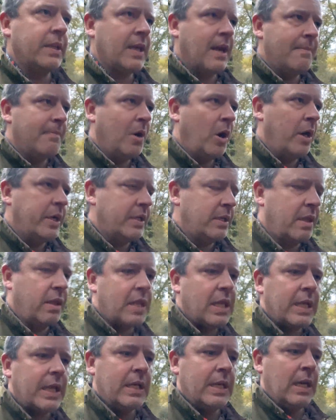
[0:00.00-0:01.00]
their mind and
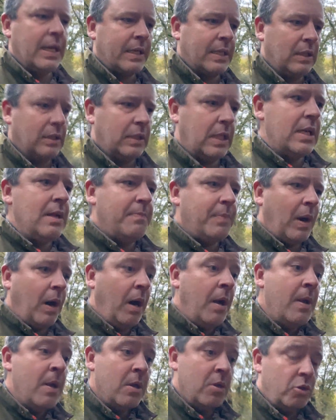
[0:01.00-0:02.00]
thinking a little
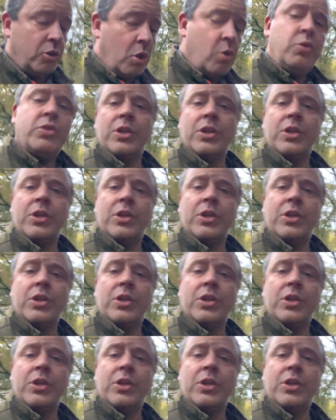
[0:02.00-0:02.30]
deeper, do